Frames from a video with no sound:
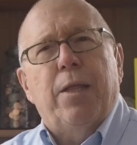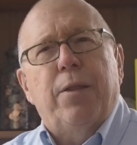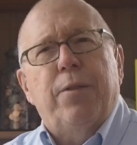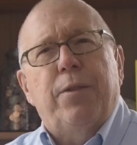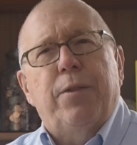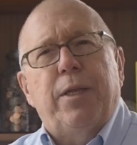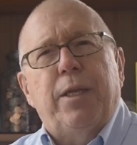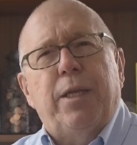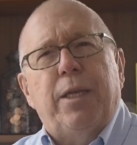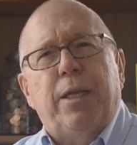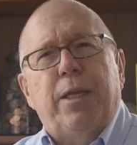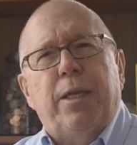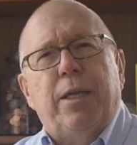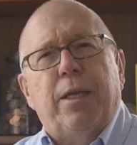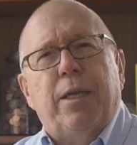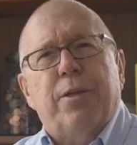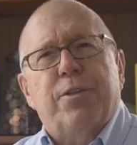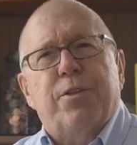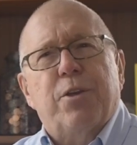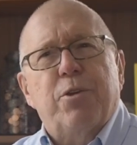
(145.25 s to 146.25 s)

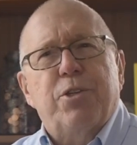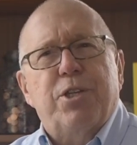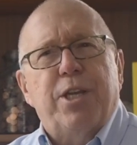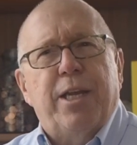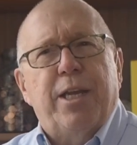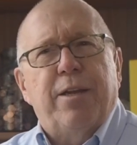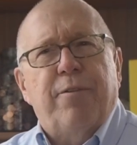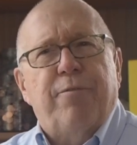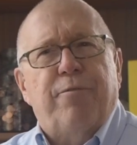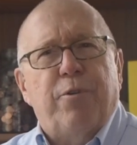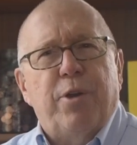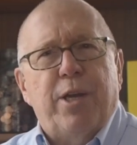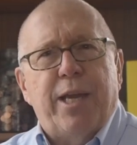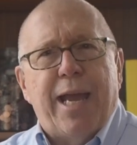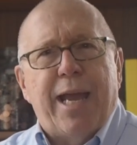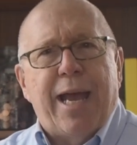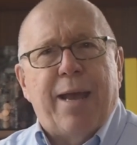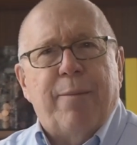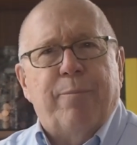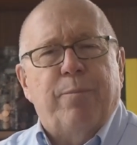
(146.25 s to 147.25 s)
The associated free
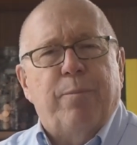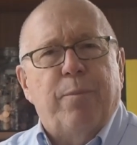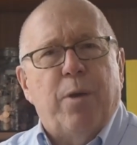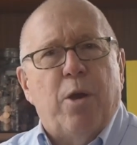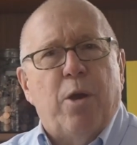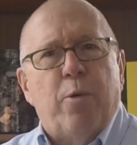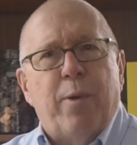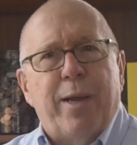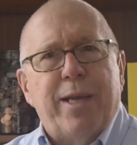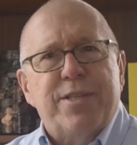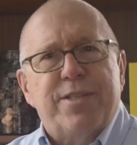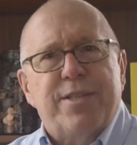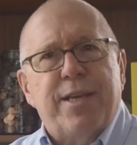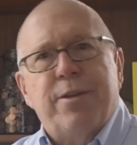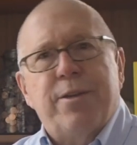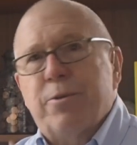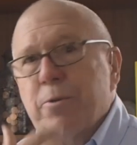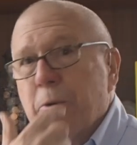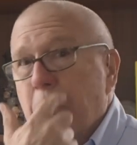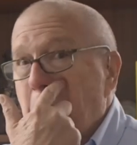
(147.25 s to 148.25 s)
app, OA
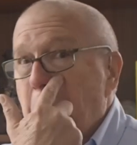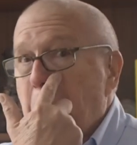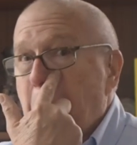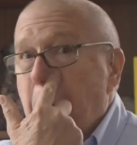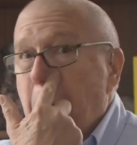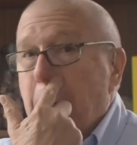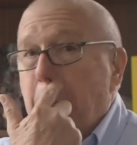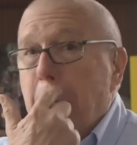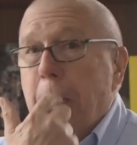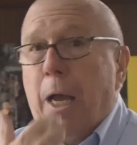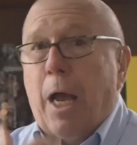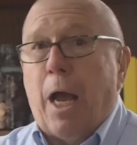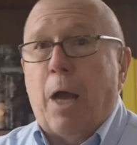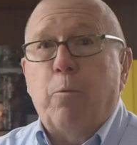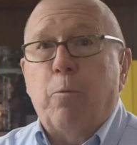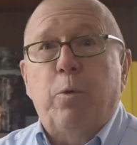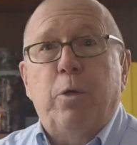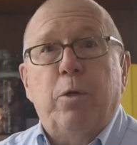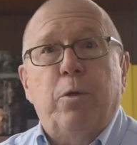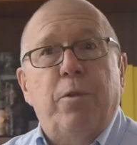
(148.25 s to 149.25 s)
Central,
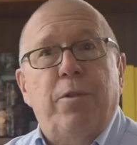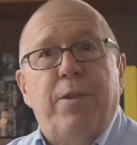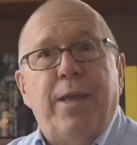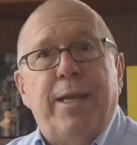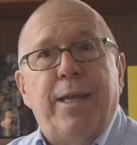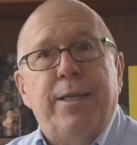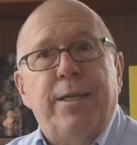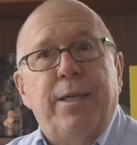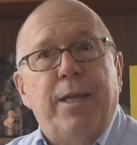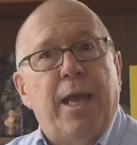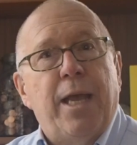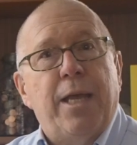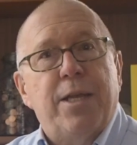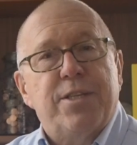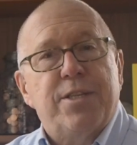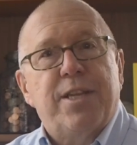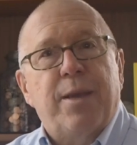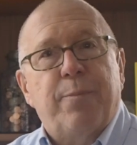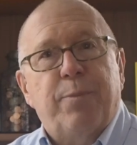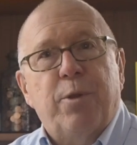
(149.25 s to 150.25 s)
we'll then
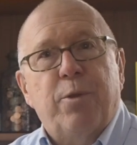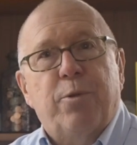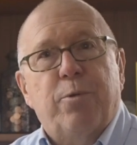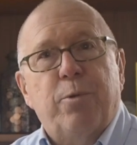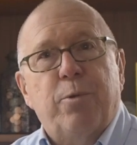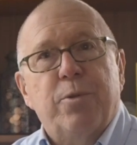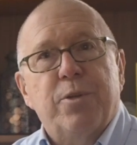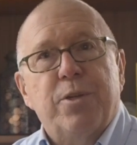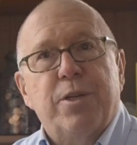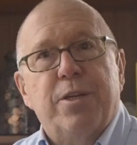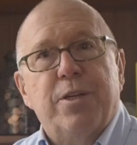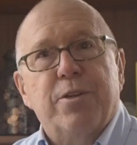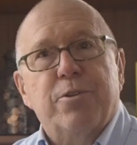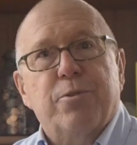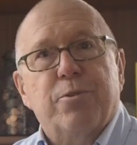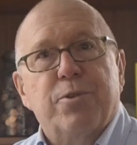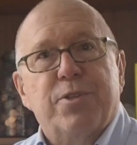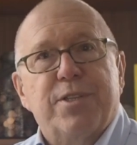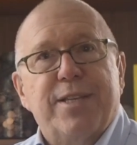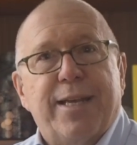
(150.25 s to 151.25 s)
step you through the
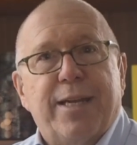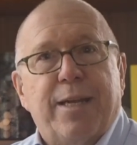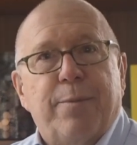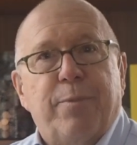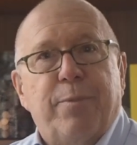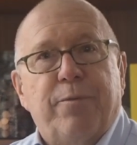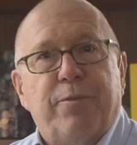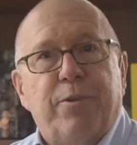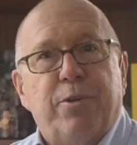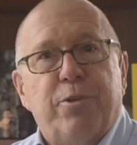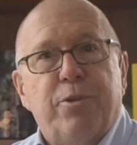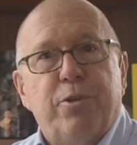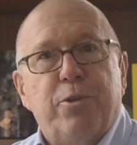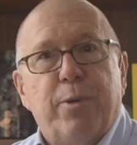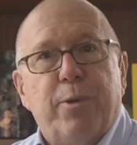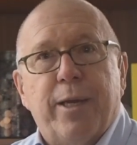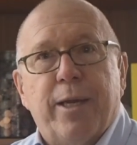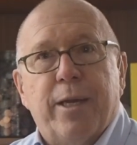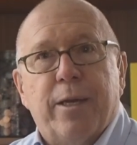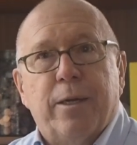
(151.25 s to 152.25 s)
initial setup of your
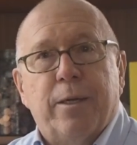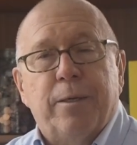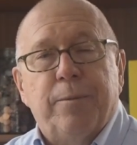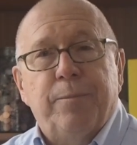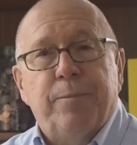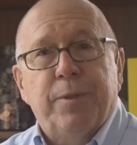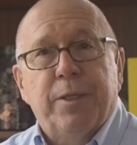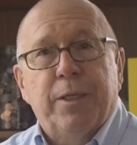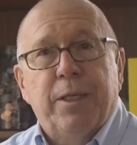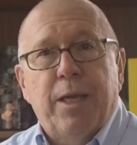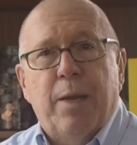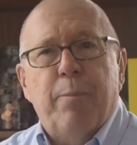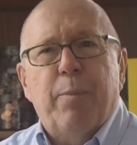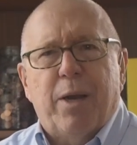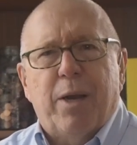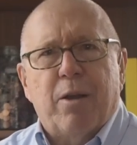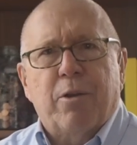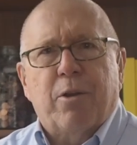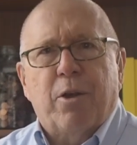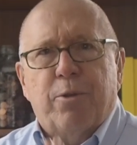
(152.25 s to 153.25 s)
new Air.
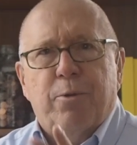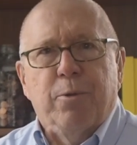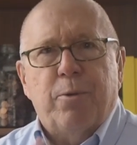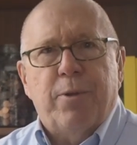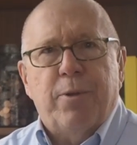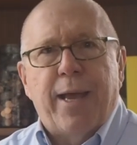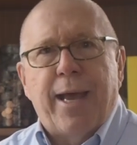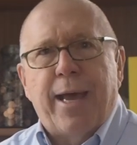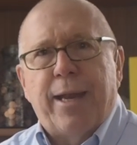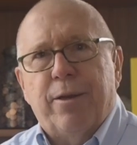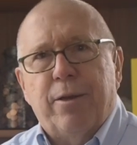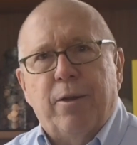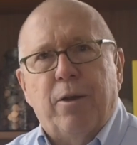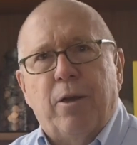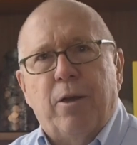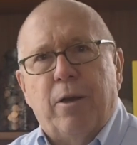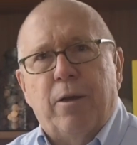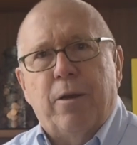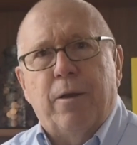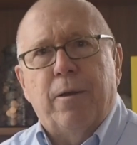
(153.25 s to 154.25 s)
But I'll go through that
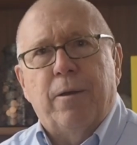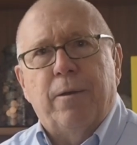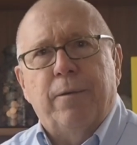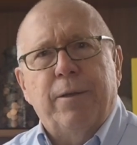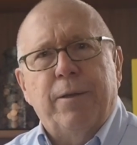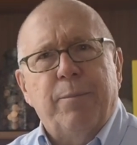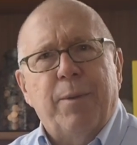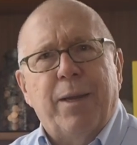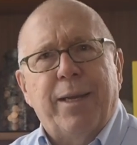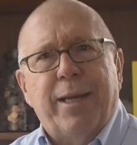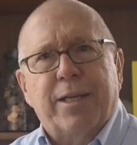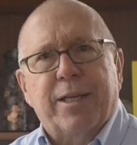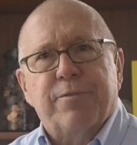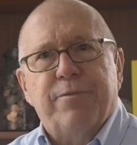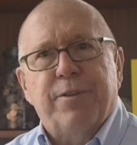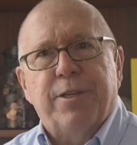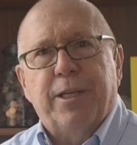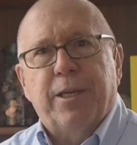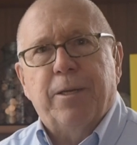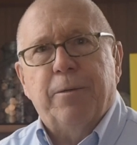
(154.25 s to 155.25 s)
in my next
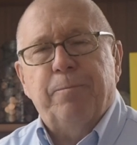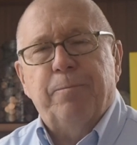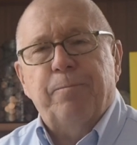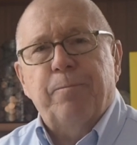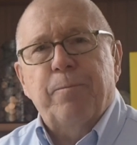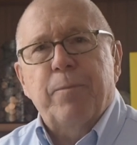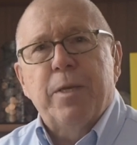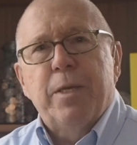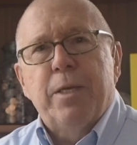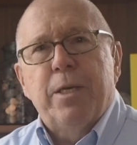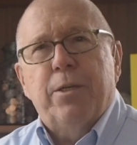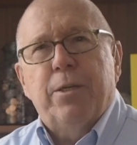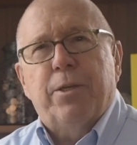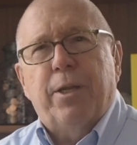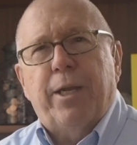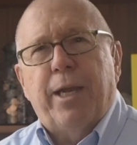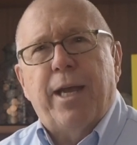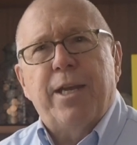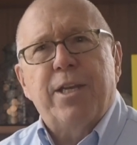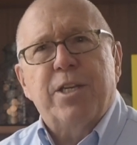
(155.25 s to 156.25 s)
video.
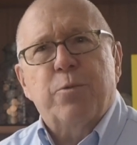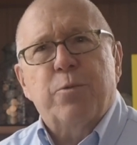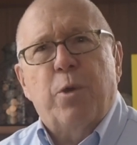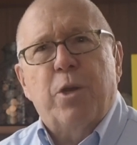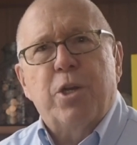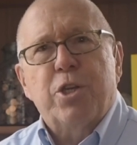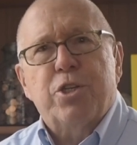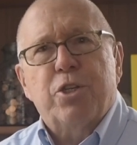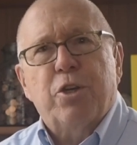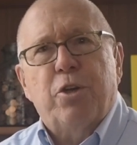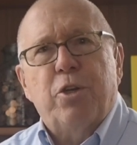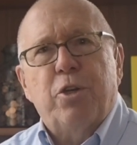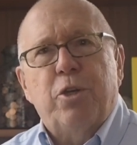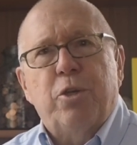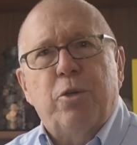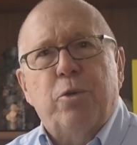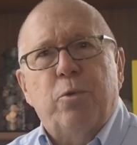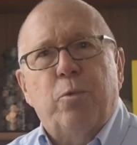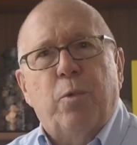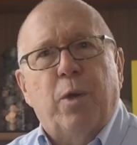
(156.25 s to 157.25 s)
Today I just want to show
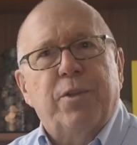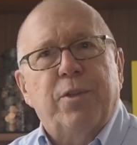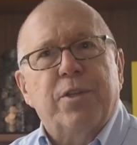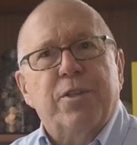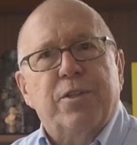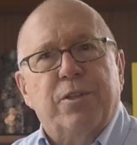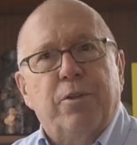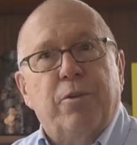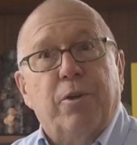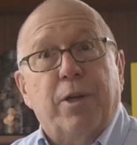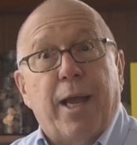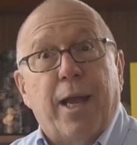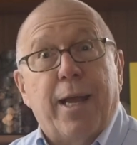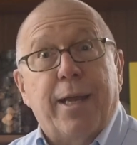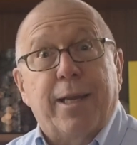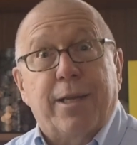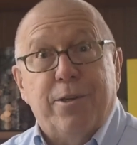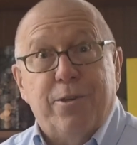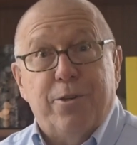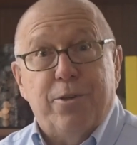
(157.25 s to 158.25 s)
you what this little
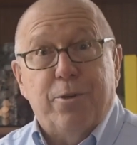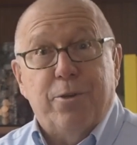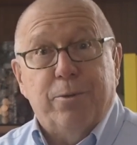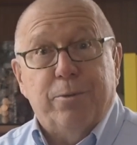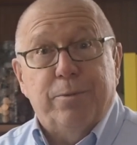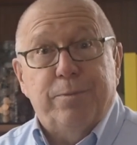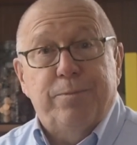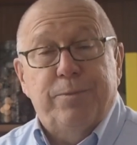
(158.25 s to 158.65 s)
guy can do.